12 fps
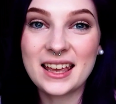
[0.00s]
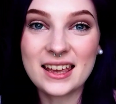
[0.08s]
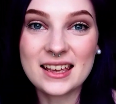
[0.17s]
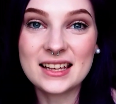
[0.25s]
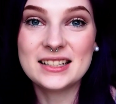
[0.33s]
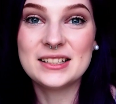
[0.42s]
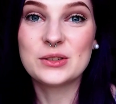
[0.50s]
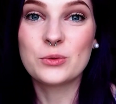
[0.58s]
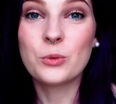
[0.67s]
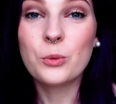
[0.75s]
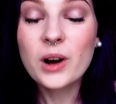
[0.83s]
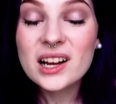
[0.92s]
And
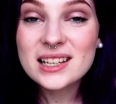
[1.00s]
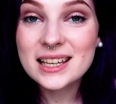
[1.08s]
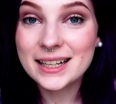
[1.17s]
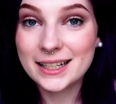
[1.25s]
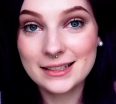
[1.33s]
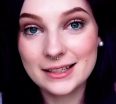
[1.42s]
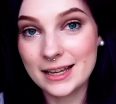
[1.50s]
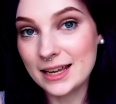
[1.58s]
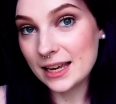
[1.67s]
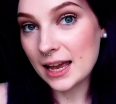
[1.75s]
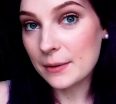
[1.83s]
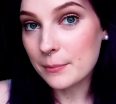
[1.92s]
what can I
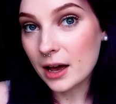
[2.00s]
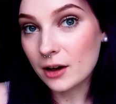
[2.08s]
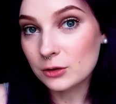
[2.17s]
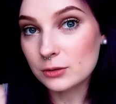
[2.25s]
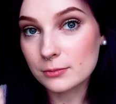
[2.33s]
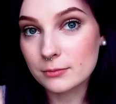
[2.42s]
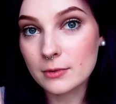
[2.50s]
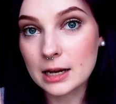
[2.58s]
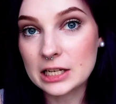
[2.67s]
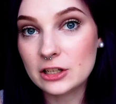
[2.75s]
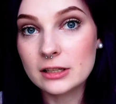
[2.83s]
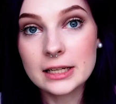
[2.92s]
say about my
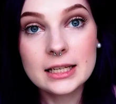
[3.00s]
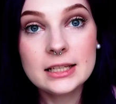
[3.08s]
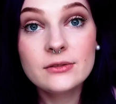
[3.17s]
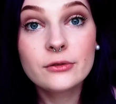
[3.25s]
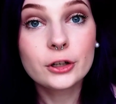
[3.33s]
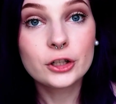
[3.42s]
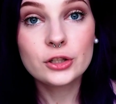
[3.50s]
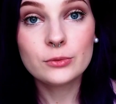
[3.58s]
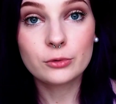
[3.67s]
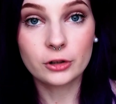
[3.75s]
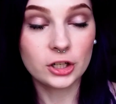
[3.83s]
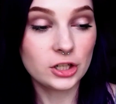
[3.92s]
today's first
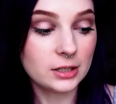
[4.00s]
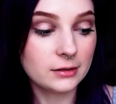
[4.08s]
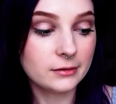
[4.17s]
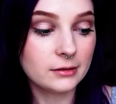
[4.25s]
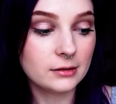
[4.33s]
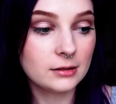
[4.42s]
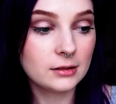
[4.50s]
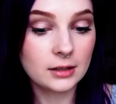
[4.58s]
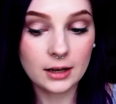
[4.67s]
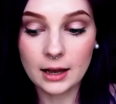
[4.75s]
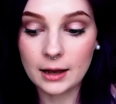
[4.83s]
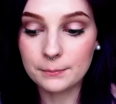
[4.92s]
impressions
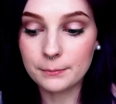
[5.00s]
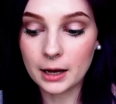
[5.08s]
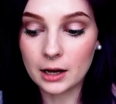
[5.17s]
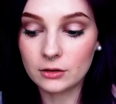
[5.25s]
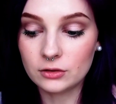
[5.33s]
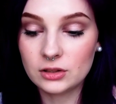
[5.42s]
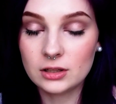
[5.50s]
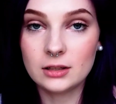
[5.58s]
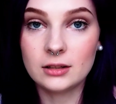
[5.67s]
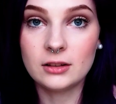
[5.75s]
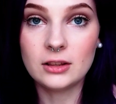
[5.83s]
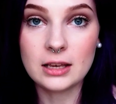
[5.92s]
about the
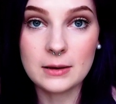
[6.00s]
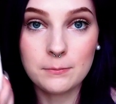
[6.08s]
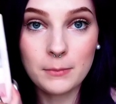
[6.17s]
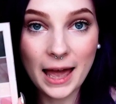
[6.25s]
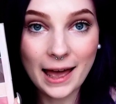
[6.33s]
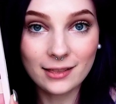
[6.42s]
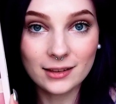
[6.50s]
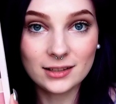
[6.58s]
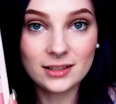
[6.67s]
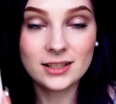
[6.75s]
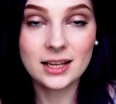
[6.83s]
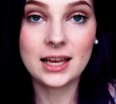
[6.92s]

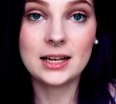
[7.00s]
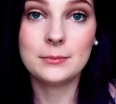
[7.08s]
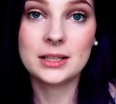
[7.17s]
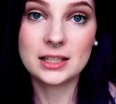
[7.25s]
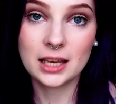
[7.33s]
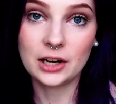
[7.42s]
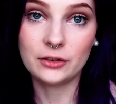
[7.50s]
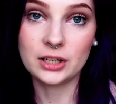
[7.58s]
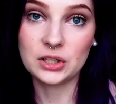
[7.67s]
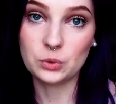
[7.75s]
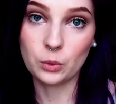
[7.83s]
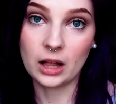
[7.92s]
palette and mascara
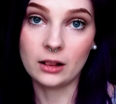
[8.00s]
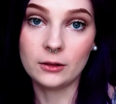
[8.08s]
as well?